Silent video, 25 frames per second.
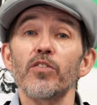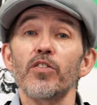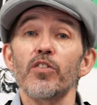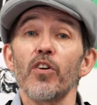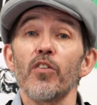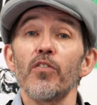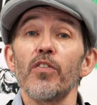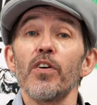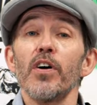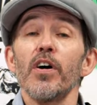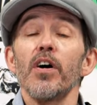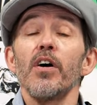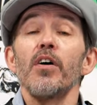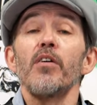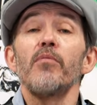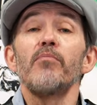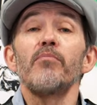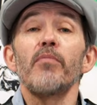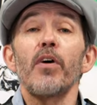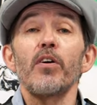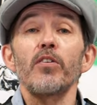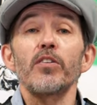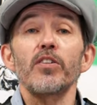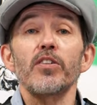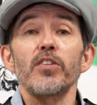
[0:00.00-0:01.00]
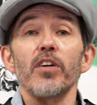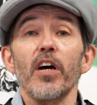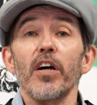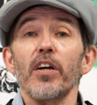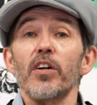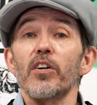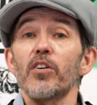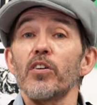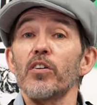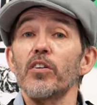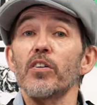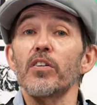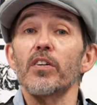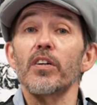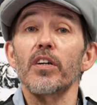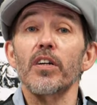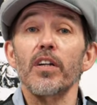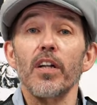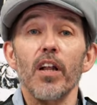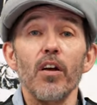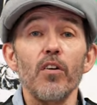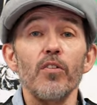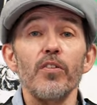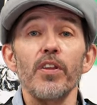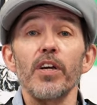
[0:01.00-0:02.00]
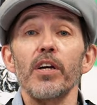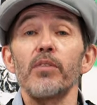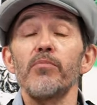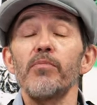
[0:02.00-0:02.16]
of motorcycle clothing